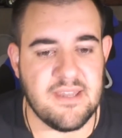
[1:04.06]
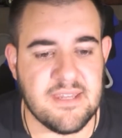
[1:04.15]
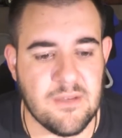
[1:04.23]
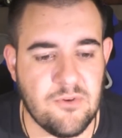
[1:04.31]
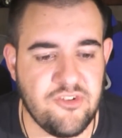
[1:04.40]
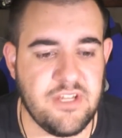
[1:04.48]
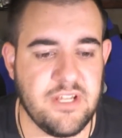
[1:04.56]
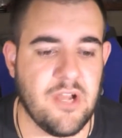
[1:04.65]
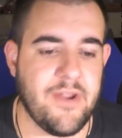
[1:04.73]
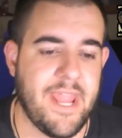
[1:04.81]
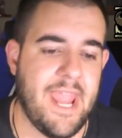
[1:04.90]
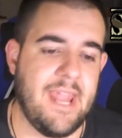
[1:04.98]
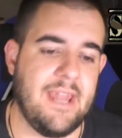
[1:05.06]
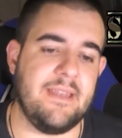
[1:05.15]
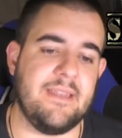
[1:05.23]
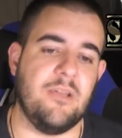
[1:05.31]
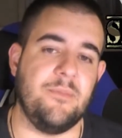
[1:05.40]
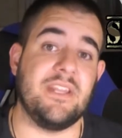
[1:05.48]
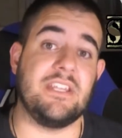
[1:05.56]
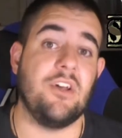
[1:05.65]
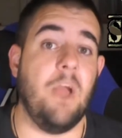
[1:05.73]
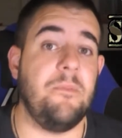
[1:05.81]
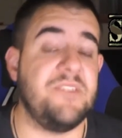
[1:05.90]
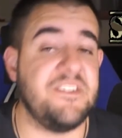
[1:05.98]
is I want you to go ahead and tell me the
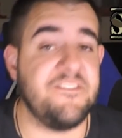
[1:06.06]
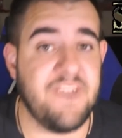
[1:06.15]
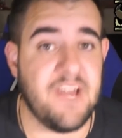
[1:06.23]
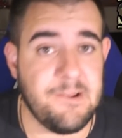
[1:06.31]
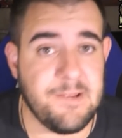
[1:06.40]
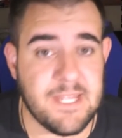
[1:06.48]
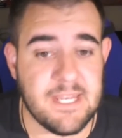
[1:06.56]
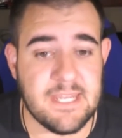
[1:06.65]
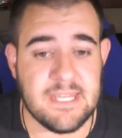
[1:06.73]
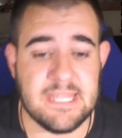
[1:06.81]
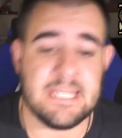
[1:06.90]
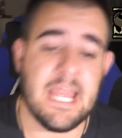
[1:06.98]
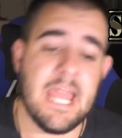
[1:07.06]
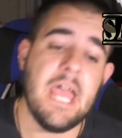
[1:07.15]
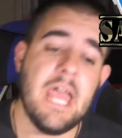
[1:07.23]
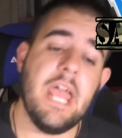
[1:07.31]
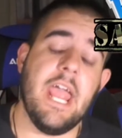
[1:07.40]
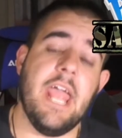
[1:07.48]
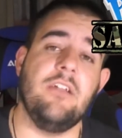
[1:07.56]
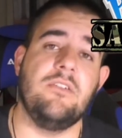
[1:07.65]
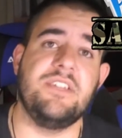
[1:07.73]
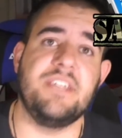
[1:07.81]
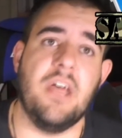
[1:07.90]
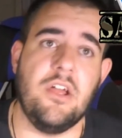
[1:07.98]
type of safari that it is, and
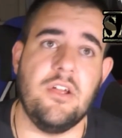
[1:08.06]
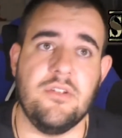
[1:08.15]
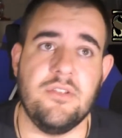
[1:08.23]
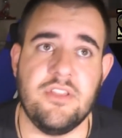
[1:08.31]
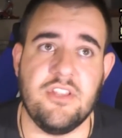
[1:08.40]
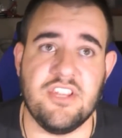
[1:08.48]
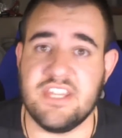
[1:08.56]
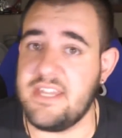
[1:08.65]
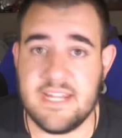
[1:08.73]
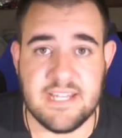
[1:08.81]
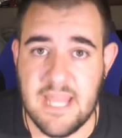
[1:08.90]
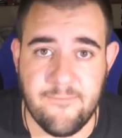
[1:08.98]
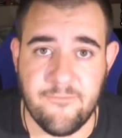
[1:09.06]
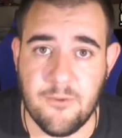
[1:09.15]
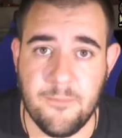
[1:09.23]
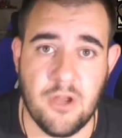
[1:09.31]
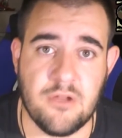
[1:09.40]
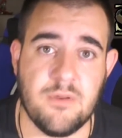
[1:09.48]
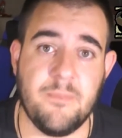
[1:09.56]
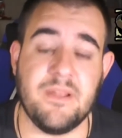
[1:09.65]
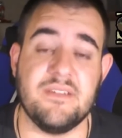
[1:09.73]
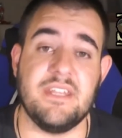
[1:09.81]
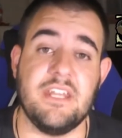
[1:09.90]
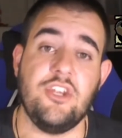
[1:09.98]
also just a nickname for a Pokemon,
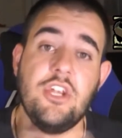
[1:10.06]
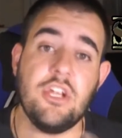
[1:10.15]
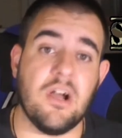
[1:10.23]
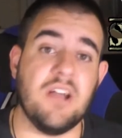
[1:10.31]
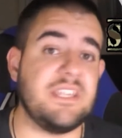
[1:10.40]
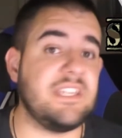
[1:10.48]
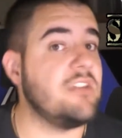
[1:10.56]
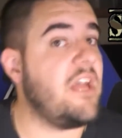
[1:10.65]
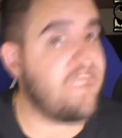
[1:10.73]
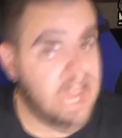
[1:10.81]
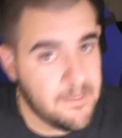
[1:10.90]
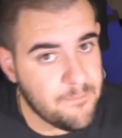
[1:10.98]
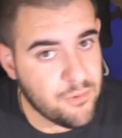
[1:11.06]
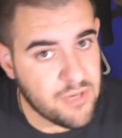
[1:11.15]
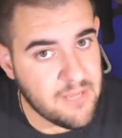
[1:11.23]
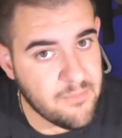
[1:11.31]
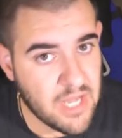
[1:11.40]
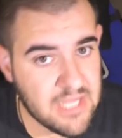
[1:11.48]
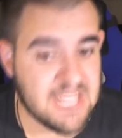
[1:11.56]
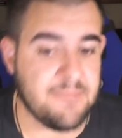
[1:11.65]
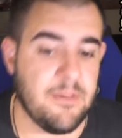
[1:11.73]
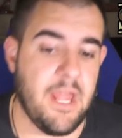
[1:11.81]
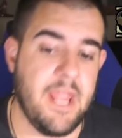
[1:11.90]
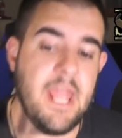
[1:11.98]
because then you guys still have input in my let's
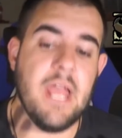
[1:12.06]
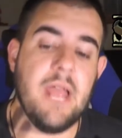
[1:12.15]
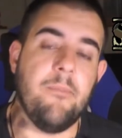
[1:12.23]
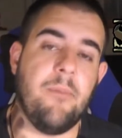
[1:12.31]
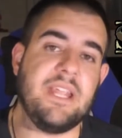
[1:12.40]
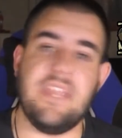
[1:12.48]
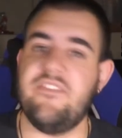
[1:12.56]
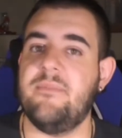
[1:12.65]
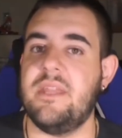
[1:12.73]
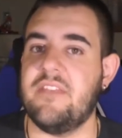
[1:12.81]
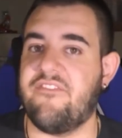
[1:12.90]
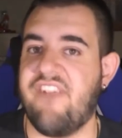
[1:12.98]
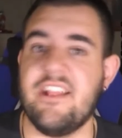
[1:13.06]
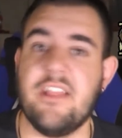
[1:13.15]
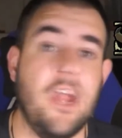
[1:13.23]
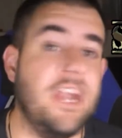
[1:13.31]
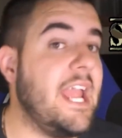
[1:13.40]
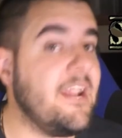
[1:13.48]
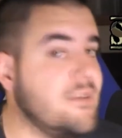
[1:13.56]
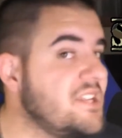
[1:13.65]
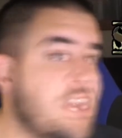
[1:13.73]
play by giving me the friend code and also